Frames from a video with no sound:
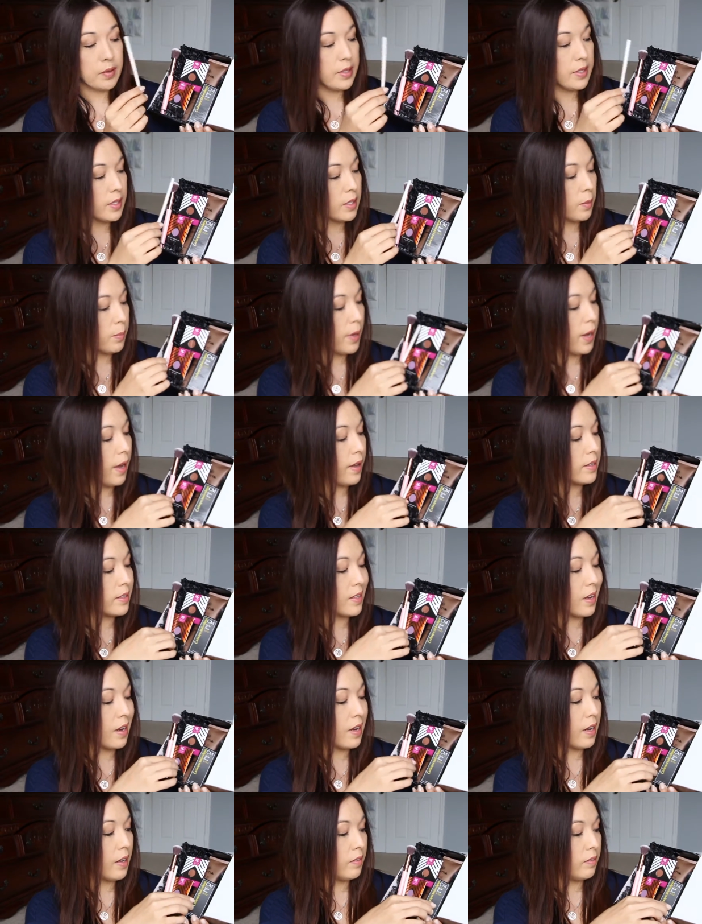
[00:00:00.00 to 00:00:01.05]
of these in the past,
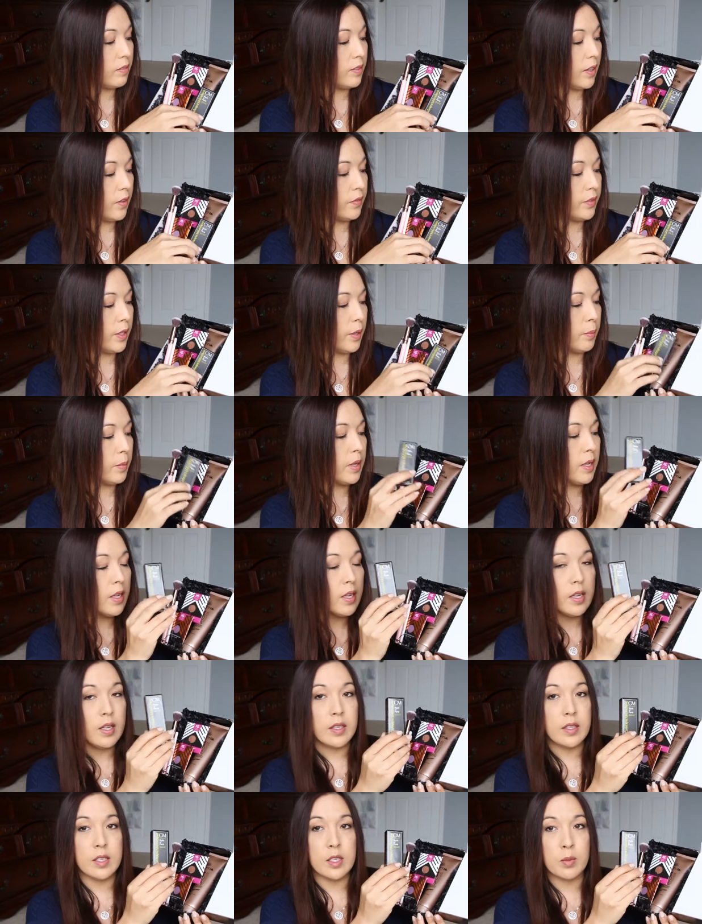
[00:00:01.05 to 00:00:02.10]
and I love them.
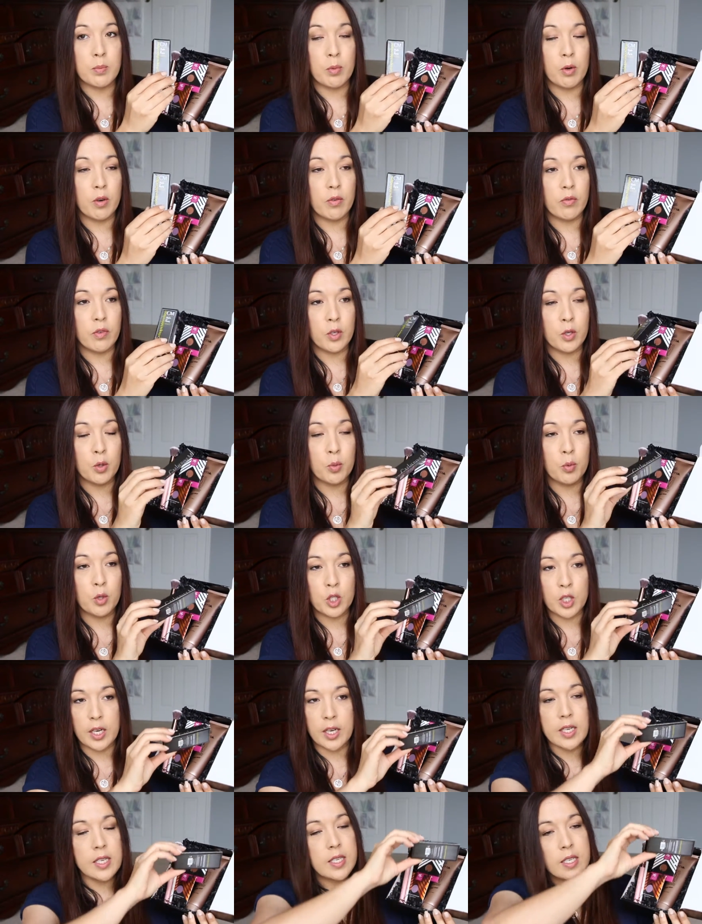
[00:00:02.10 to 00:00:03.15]
This perfume, which
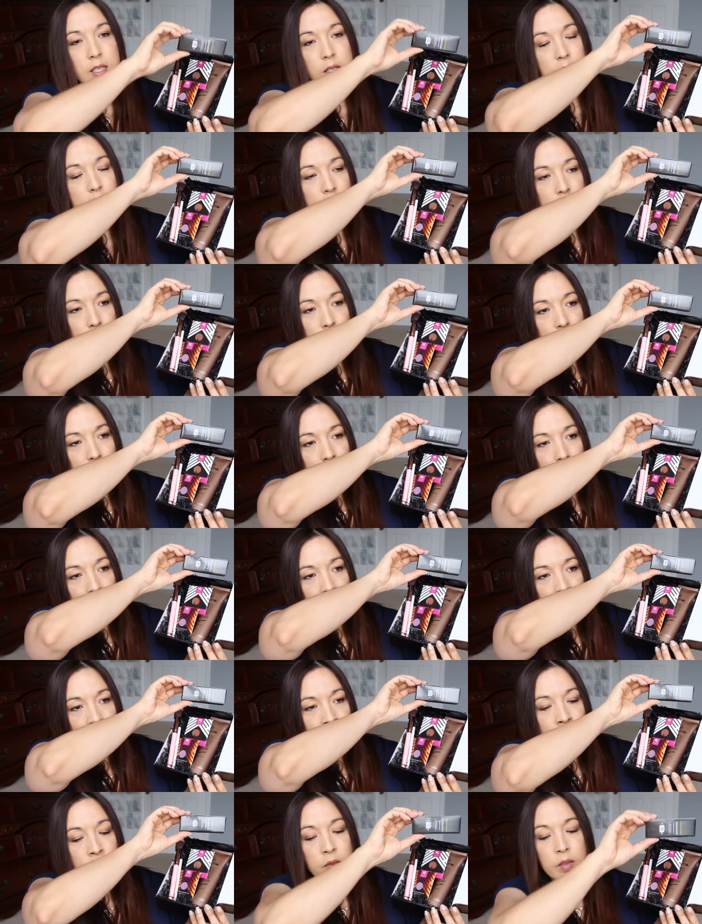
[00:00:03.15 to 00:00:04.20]
I can still smell.
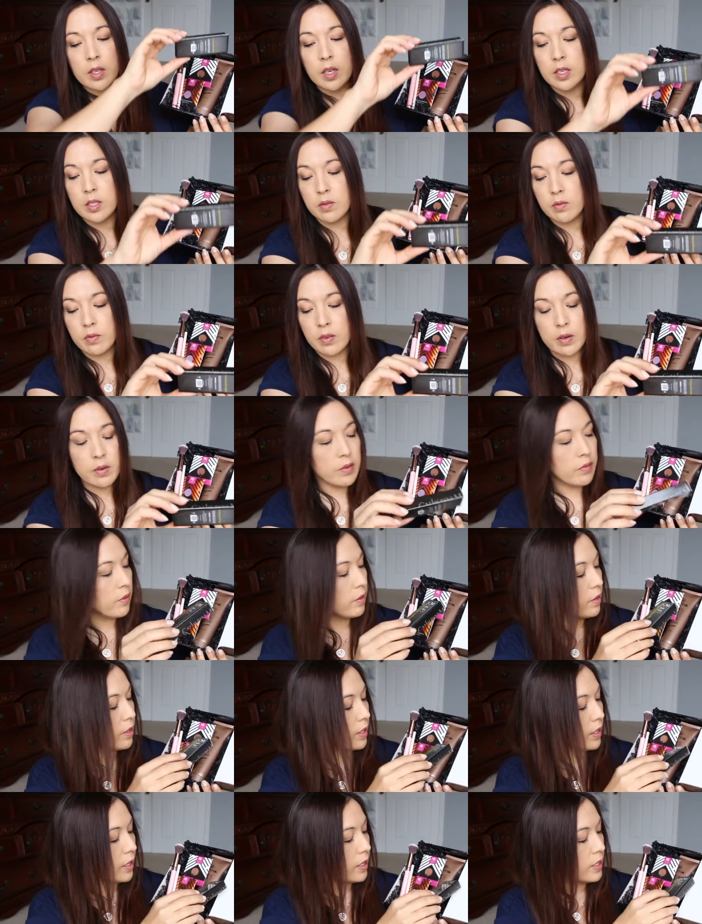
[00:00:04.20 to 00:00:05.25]
It's very,
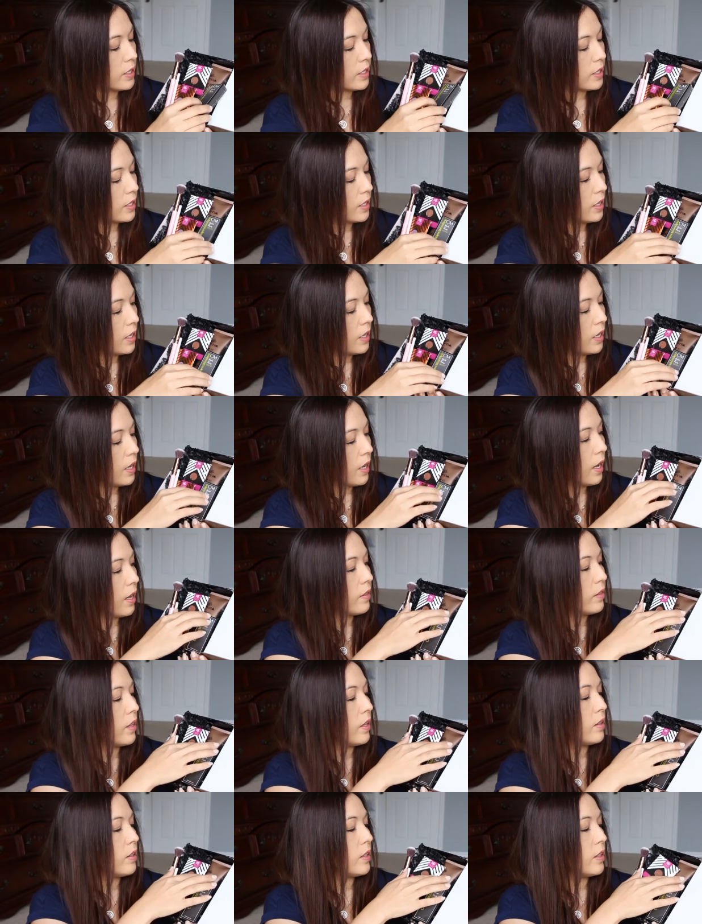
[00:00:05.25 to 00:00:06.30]
very nice. And
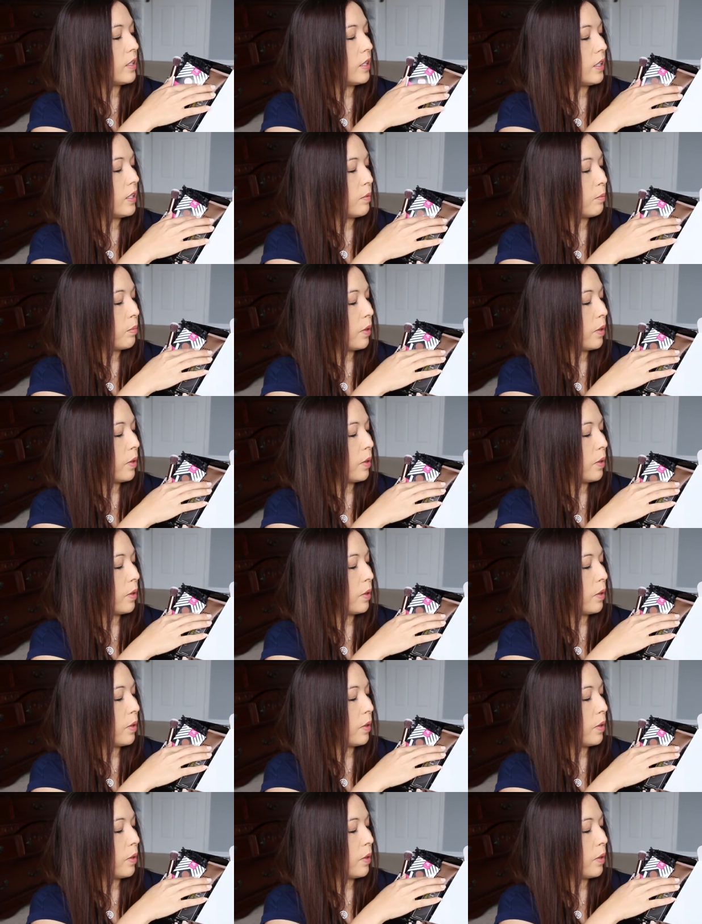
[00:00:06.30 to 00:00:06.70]
then the